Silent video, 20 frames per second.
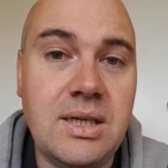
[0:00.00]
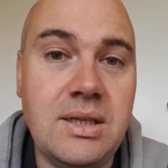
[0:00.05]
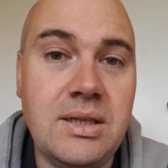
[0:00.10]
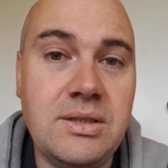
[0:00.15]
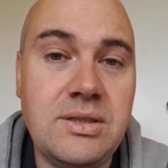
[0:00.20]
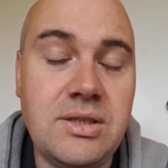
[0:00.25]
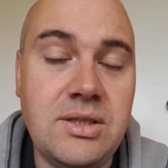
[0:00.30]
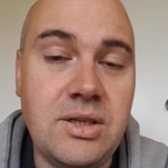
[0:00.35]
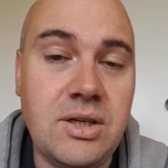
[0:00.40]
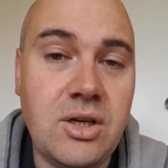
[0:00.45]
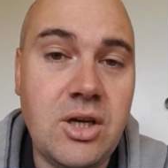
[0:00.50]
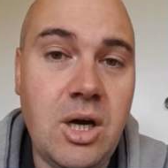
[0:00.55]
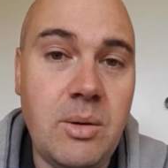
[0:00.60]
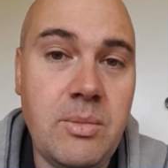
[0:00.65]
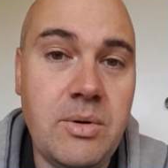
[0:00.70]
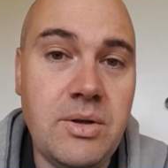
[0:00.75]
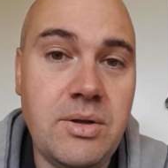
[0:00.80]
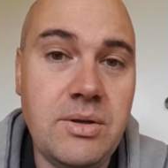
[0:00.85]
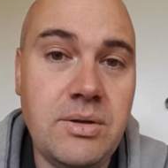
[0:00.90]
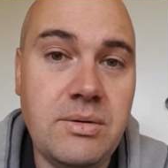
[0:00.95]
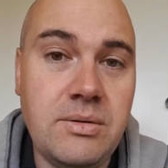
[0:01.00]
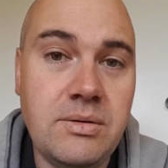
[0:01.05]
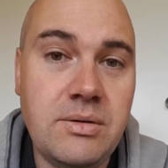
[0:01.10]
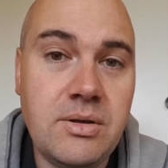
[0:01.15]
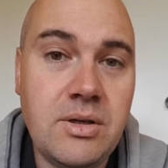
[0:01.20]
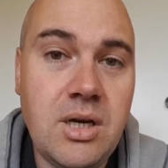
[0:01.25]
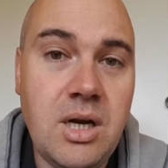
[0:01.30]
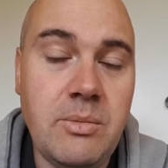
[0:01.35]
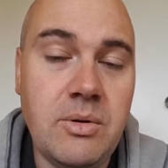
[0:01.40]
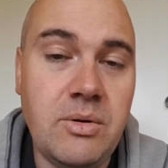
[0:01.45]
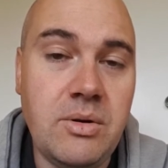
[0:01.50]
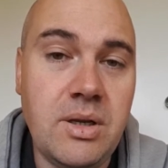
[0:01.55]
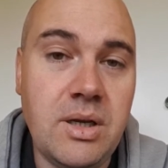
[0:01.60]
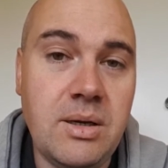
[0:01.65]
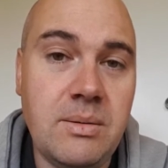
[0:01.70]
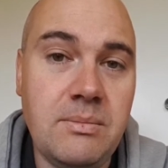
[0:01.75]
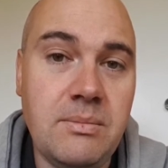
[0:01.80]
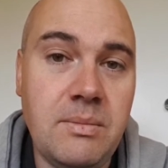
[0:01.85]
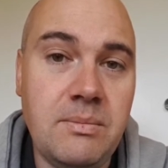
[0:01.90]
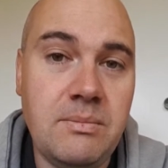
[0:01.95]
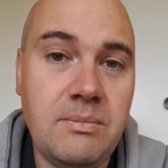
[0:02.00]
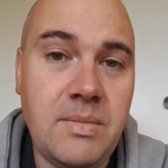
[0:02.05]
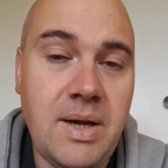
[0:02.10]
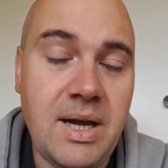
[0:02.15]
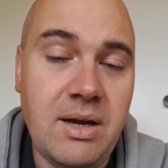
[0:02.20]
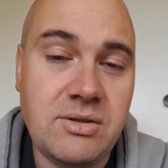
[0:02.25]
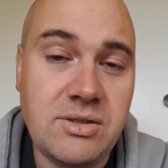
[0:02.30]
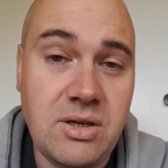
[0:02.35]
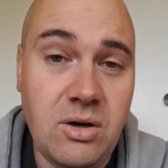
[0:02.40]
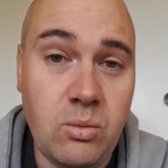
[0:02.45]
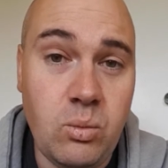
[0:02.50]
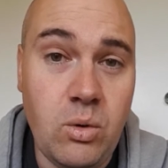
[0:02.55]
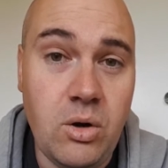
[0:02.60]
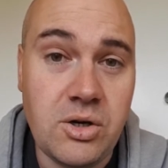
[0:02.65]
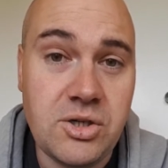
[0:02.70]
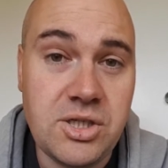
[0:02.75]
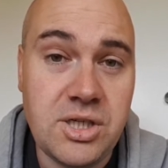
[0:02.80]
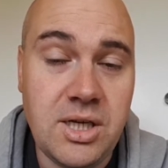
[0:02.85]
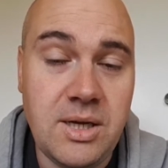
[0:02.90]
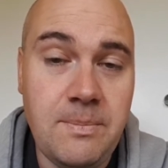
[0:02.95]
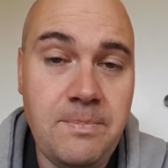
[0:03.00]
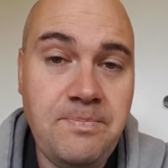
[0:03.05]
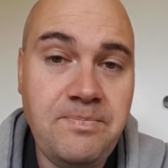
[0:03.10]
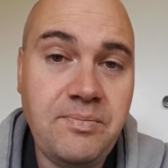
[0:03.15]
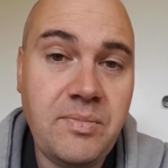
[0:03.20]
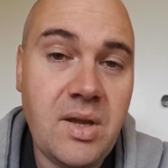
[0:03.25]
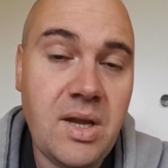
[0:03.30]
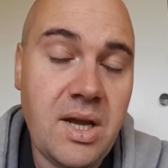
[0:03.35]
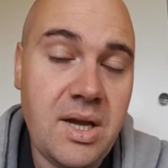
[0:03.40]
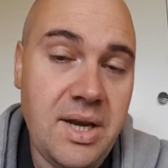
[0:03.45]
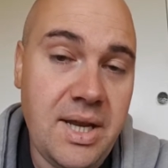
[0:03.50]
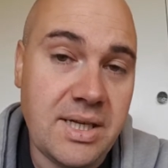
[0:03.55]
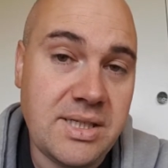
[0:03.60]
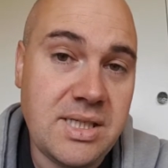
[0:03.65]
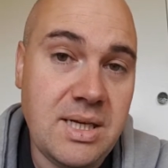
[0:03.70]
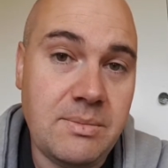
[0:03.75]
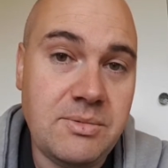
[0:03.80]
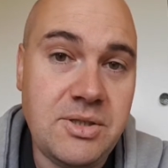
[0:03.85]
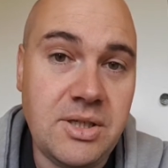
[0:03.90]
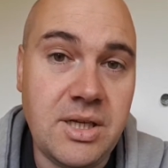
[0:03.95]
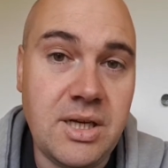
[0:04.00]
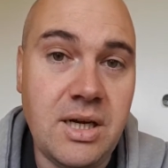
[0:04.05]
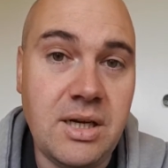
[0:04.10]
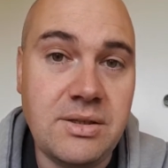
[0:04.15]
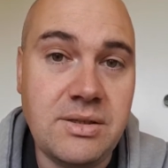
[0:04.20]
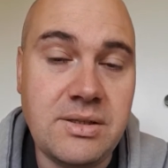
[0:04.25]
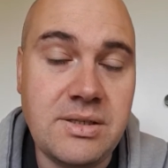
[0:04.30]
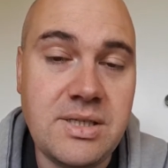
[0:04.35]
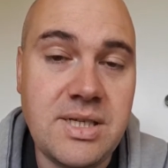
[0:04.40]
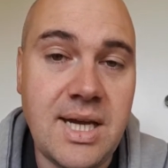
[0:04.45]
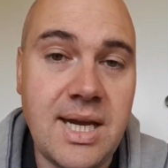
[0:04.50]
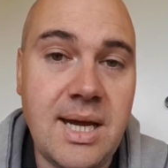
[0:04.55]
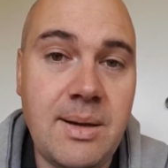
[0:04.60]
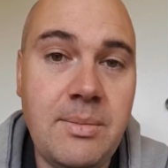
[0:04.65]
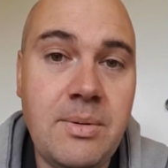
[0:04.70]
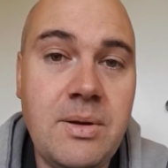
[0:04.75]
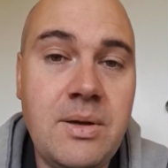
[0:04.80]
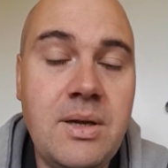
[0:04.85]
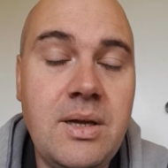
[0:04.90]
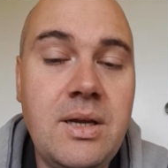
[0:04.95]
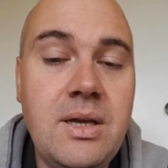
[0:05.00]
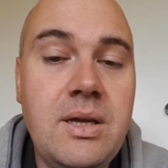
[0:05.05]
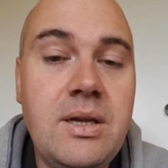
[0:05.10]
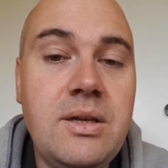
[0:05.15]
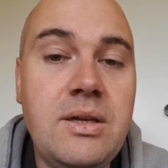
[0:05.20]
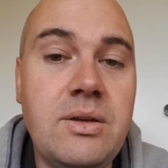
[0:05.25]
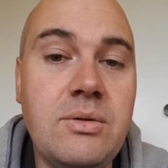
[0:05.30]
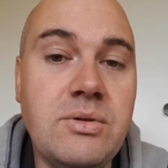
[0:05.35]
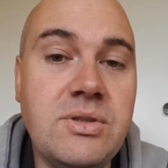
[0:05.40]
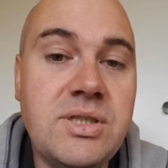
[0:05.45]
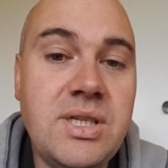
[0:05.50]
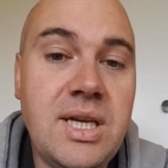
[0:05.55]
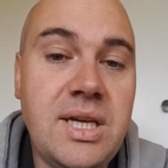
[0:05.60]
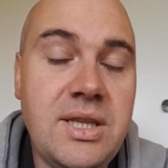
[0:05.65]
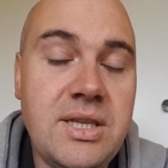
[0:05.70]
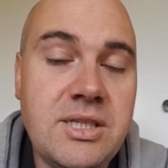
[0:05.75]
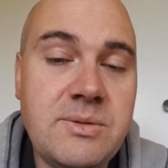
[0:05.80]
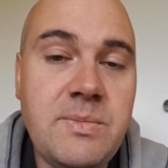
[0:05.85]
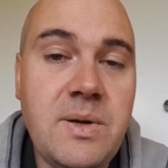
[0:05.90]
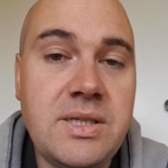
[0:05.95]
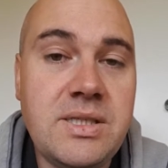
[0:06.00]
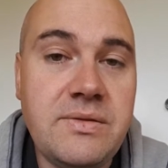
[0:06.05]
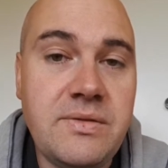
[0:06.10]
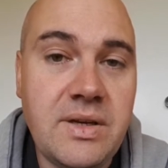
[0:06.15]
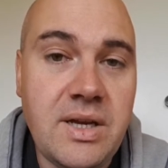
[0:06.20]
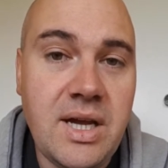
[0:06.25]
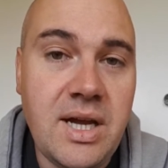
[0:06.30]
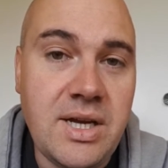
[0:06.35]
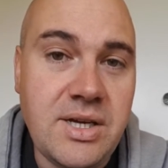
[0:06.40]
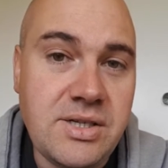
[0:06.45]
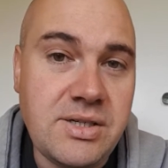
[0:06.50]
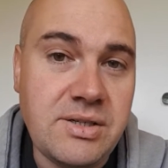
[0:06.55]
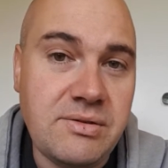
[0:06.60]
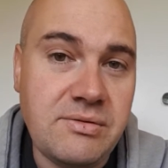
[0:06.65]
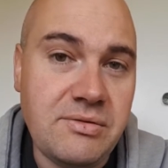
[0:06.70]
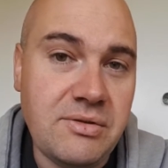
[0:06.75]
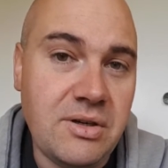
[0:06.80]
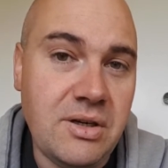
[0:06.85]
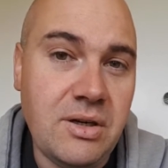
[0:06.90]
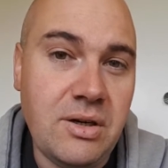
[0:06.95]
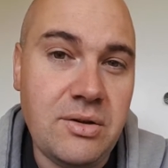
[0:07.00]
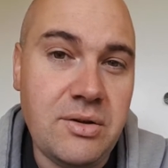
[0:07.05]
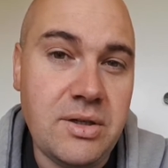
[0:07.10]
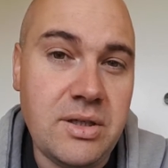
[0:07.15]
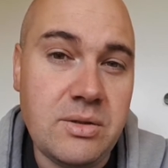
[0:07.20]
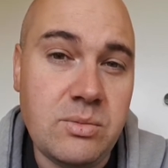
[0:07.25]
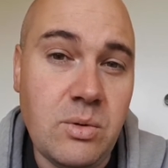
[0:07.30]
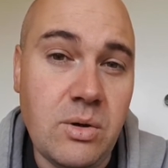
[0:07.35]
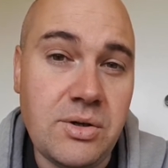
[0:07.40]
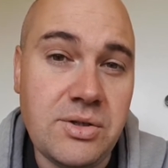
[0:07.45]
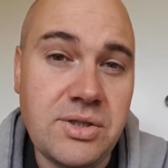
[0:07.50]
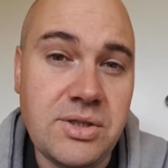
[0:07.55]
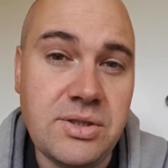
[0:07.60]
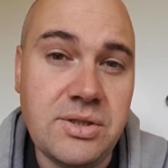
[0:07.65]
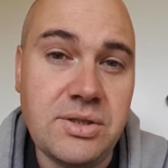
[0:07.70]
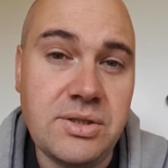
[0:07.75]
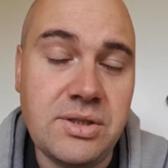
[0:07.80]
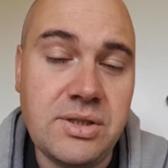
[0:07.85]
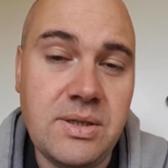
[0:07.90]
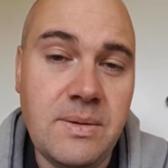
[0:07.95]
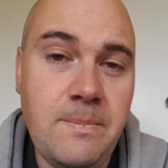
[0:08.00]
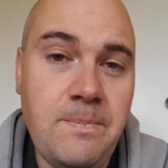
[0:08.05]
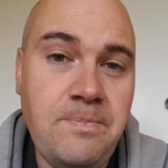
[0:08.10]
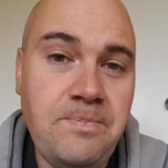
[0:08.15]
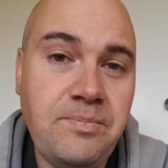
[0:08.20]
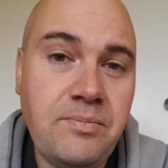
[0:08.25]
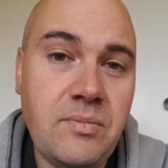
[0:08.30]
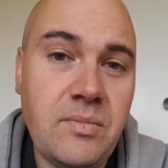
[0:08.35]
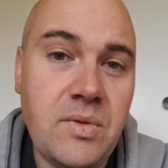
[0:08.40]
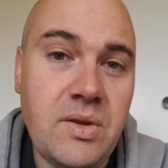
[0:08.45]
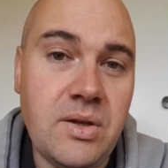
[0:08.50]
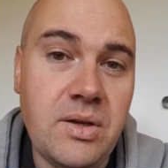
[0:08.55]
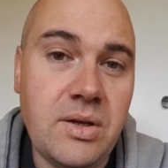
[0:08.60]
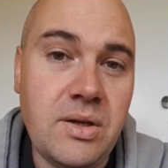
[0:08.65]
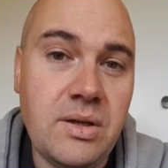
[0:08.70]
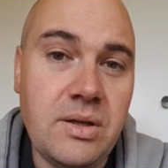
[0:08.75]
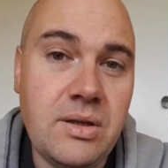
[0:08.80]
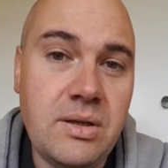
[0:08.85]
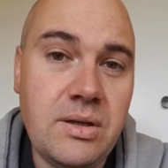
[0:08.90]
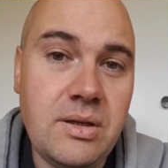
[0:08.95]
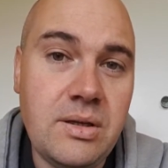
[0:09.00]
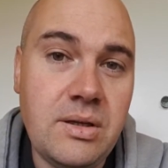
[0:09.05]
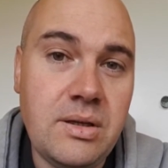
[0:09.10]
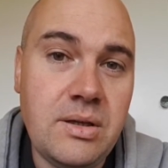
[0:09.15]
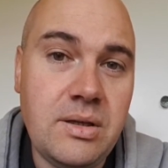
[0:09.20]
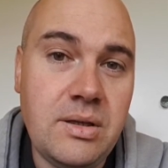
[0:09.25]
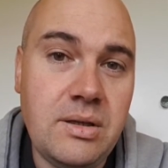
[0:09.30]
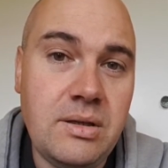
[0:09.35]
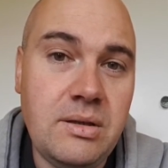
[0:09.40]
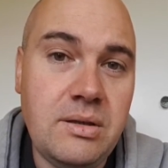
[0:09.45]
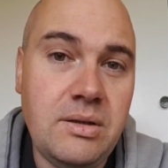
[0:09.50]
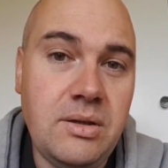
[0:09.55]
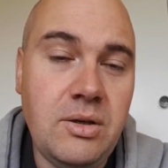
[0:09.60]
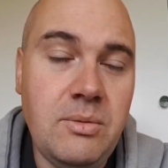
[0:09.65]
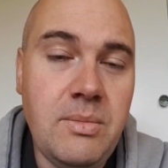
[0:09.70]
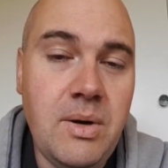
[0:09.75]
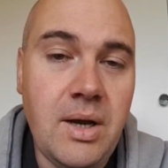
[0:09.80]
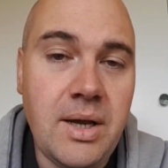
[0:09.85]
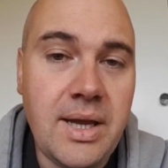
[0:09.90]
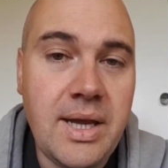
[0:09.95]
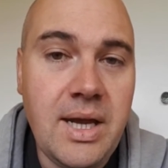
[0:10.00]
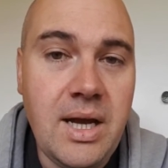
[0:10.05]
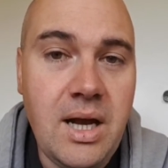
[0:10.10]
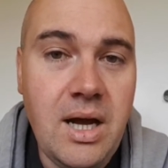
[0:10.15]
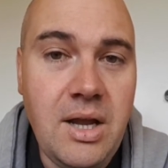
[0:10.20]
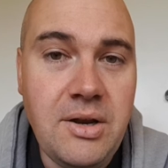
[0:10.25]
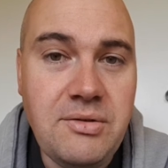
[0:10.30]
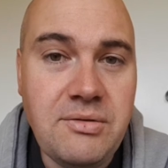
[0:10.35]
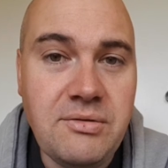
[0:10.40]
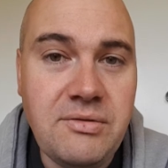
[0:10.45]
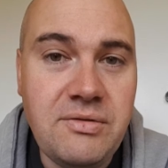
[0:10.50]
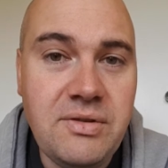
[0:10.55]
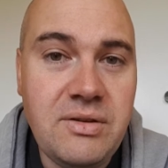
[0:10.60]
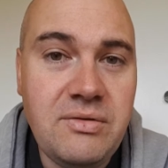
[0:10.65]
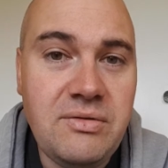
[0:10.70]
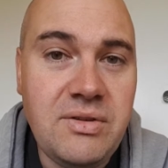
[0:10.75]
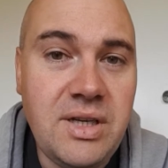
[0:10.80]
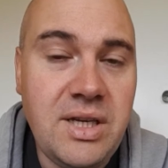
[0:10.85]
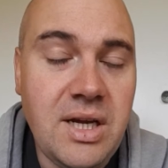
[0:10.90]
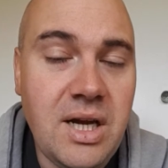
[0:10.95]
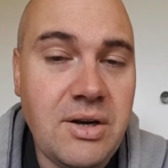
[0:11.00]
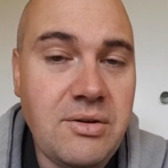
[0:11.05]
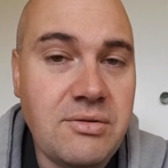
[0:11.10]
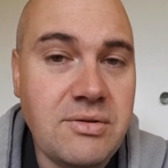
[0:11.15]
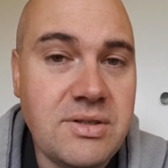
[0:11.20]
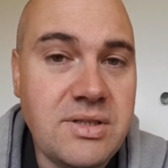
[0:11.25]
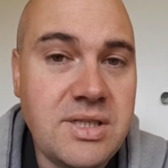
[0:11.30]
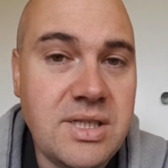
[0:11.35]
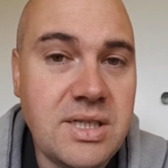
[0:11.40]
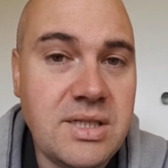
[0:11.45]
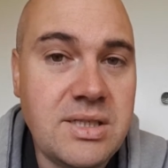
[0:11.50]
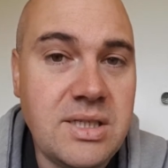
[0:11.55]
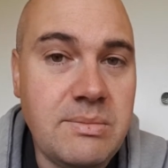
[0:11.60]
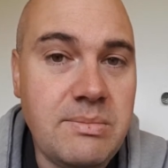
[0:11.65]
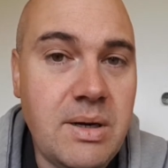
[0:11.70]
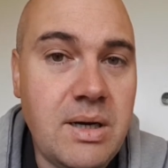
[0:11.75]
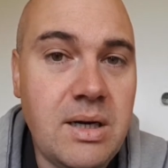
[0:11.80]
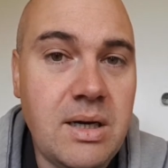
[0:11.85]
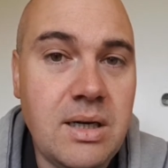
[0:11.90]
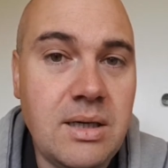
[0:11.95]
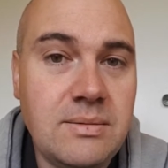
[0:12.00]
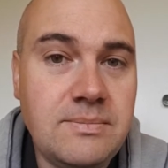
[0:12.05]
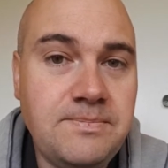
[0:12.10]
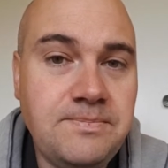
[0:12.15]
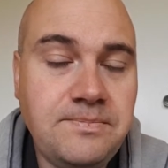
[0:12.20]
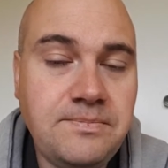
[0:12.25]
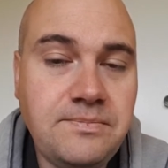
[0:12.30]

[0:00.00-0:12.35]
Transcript: So your common household washer connects up to your garden tap. You'll see in the specification for a lot of these washers that you might get 150, 160 bar,